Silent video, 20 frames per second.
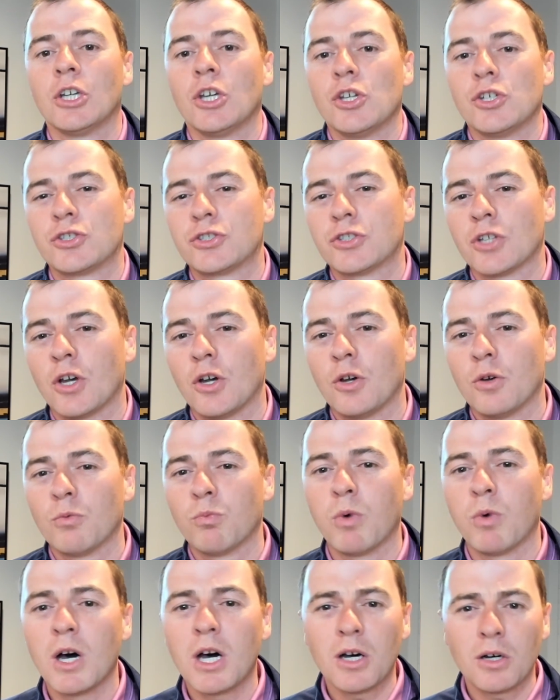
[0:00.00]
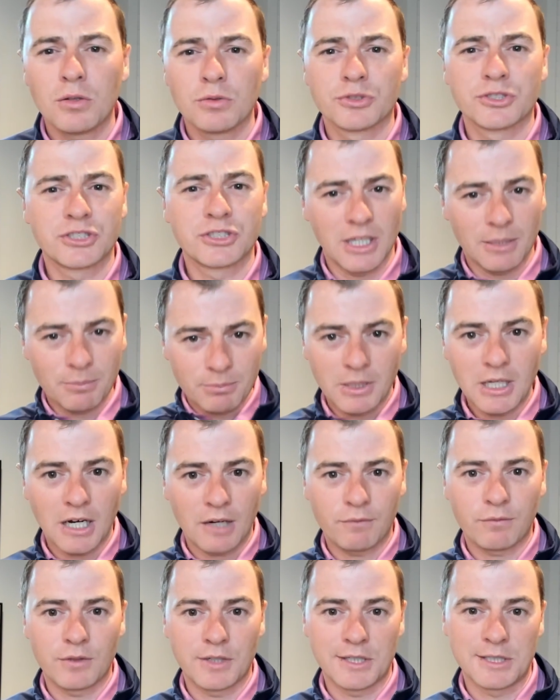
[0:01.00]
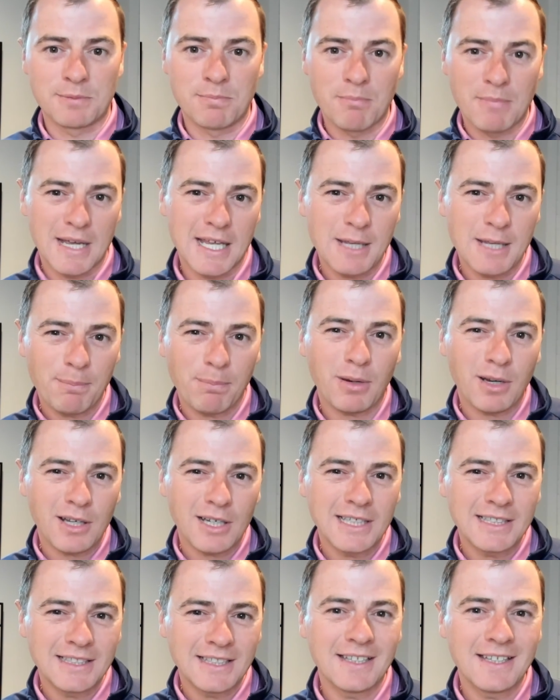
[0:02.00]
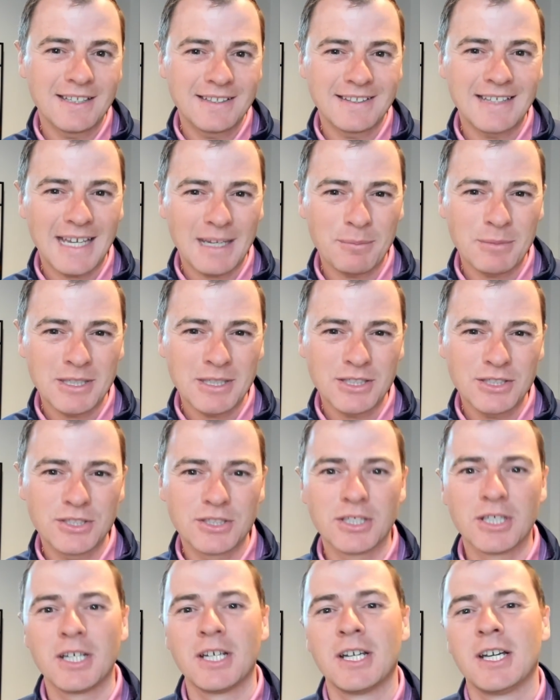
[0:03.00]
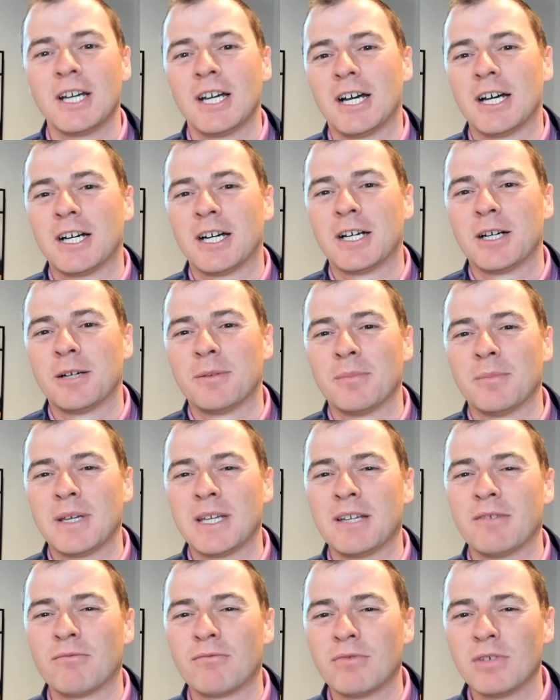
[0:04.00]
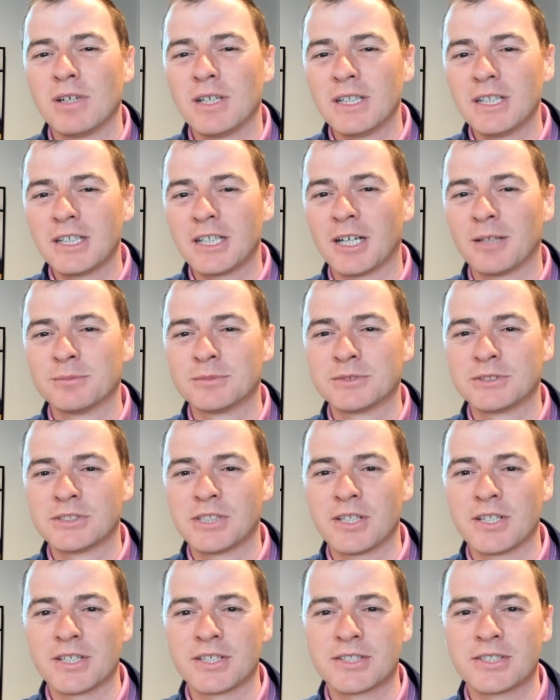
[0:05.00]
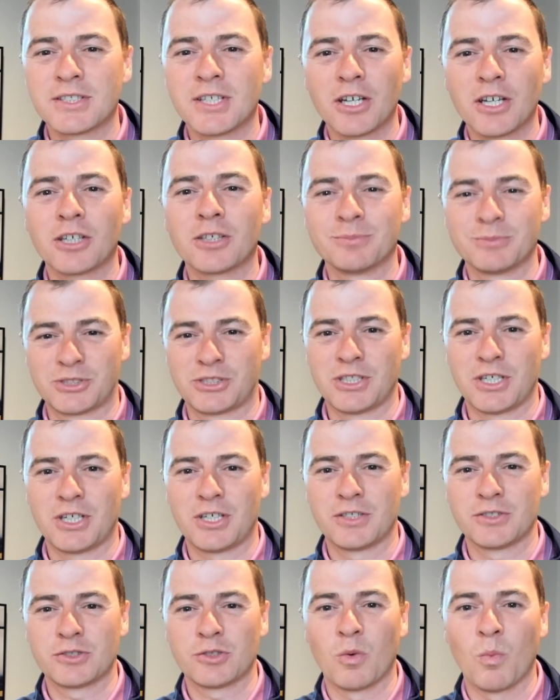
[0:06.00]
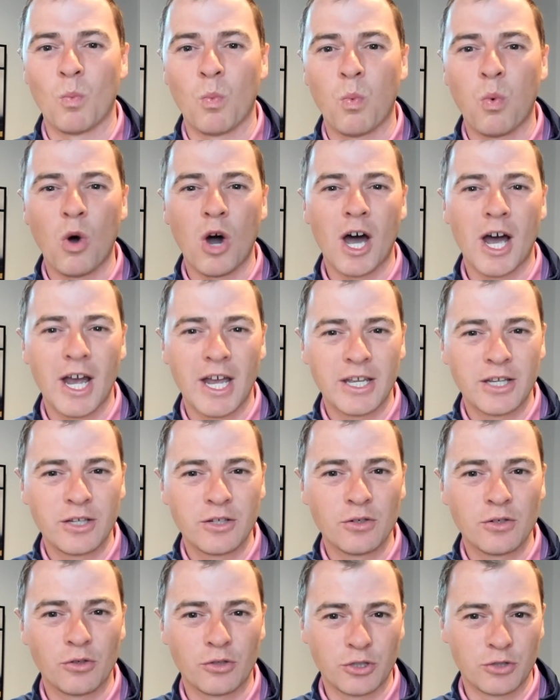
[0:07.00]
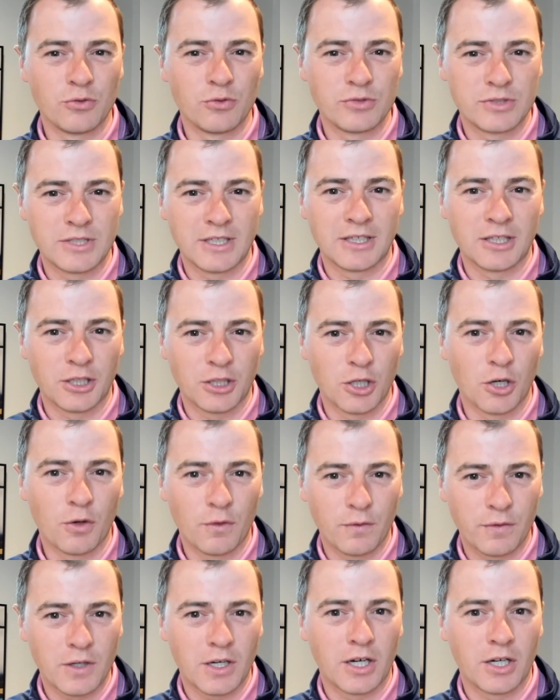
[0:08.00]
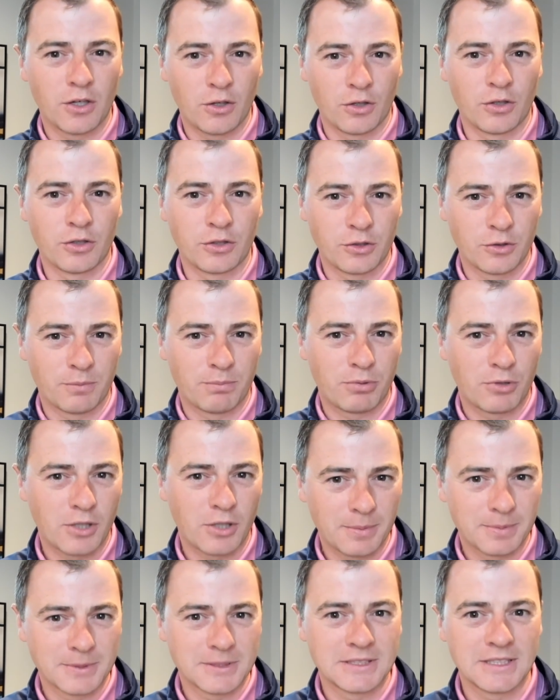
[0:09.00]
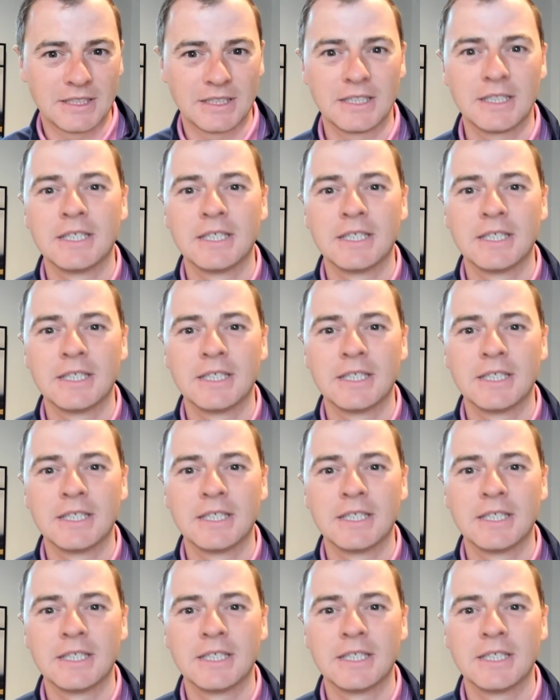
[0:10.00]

So while some coverage may apply to the damage, um, it really comes to the circumstance on why you're using the golf cart on your property.